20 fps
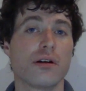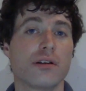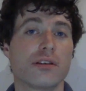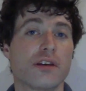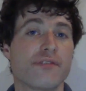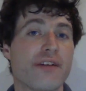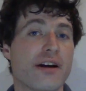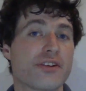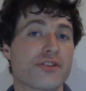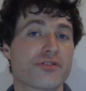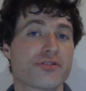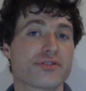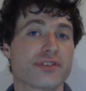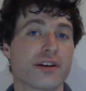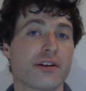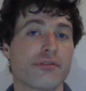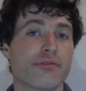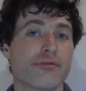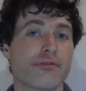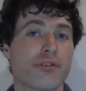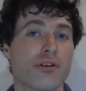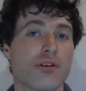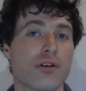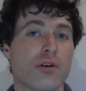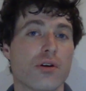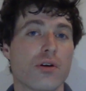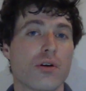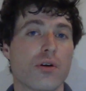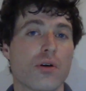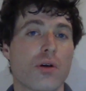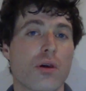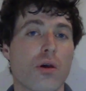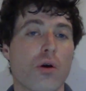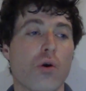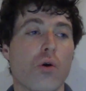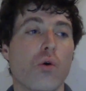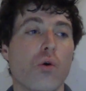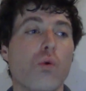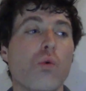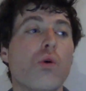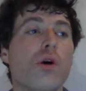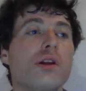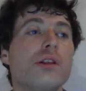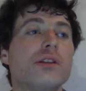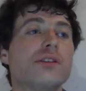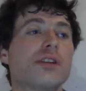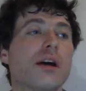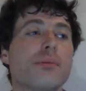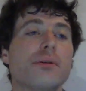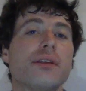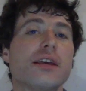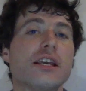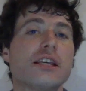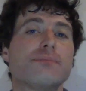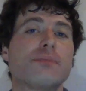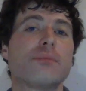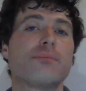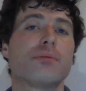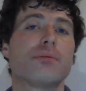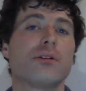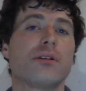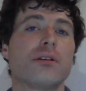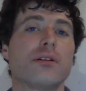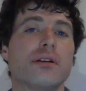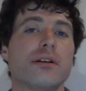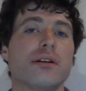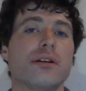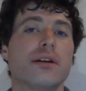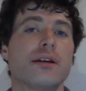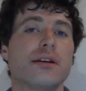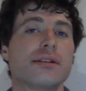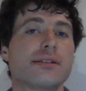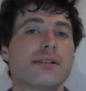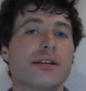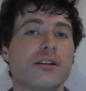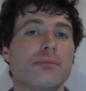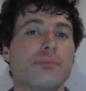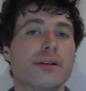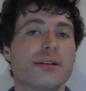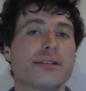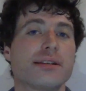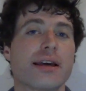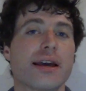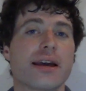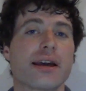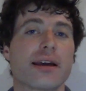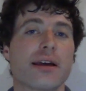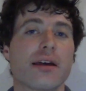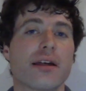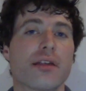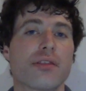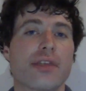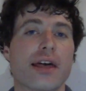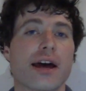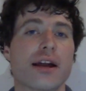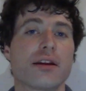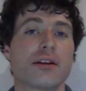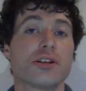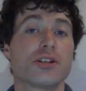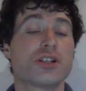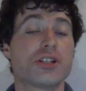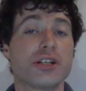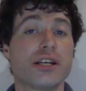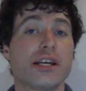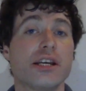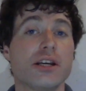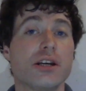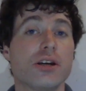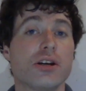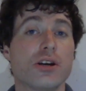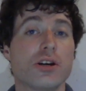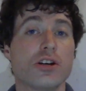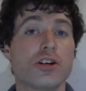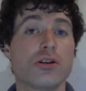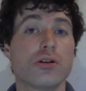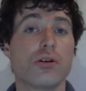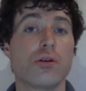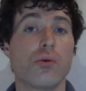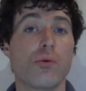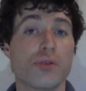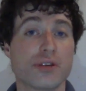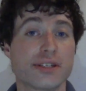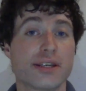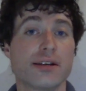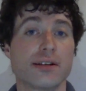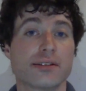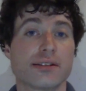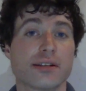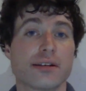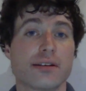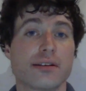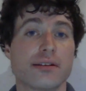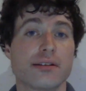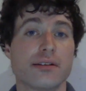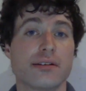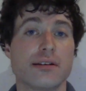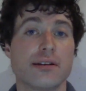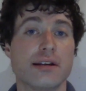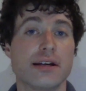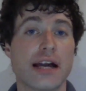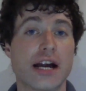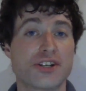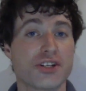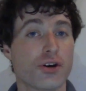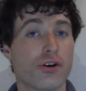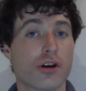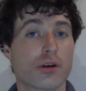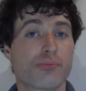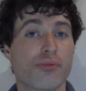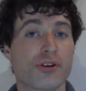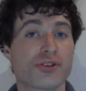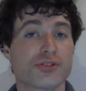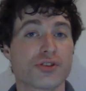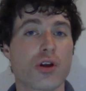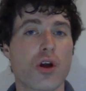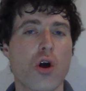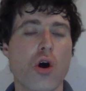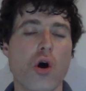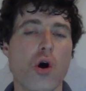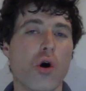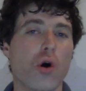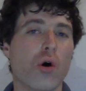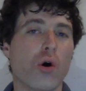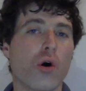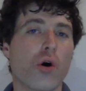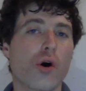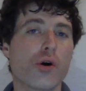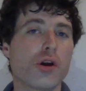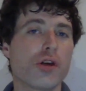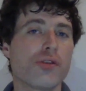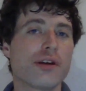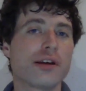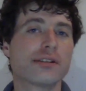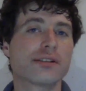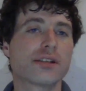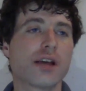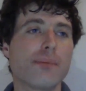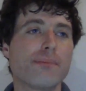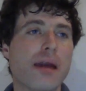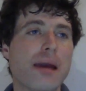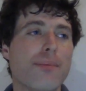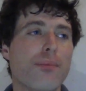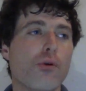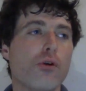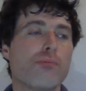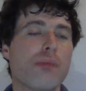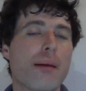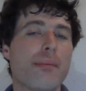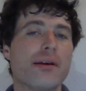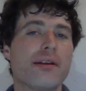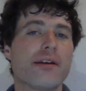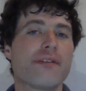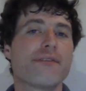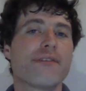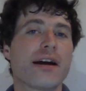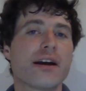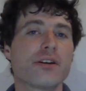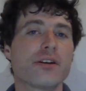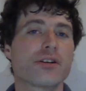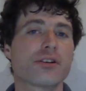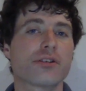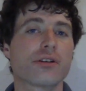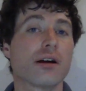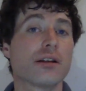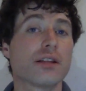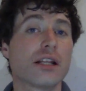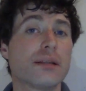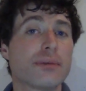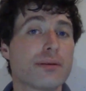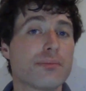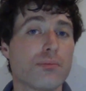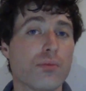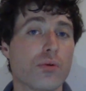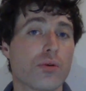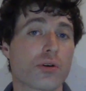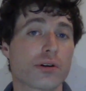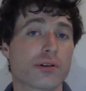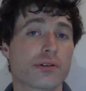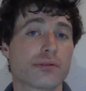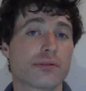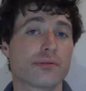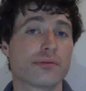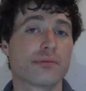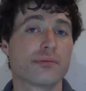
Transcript: defended herself, would some of these people still be saying that she was guilty and should go to prison? Or do you think some people would maybe defend her a little bit more,